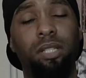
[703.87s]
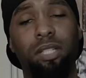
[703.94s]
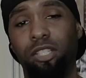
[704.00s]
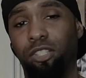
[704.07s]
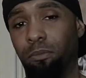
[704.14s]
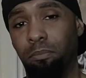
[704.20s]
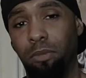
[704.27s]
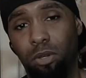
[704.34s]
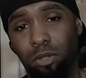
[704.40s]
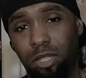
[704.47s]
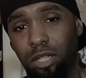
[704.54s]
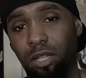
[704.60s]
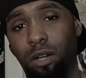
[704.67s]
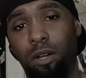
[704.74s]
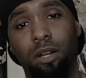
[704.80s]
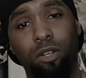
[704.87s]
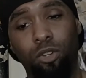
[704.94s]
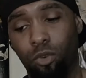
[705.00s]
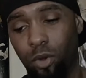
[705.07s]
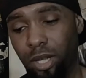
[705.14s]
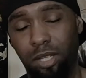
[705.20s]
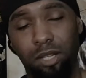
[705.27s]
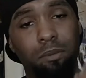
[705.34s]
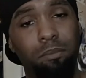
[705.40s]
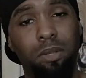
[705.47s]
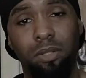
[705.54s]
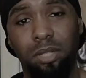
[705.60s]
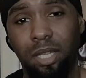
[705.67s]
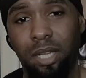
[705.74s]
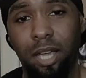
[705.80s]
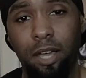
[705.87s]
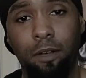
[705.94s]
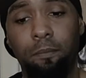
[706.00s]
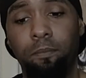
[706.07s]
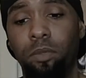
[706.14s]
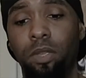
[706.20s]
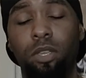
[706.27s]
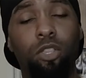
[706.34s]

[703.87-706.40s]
Get your music on, cranking your music out.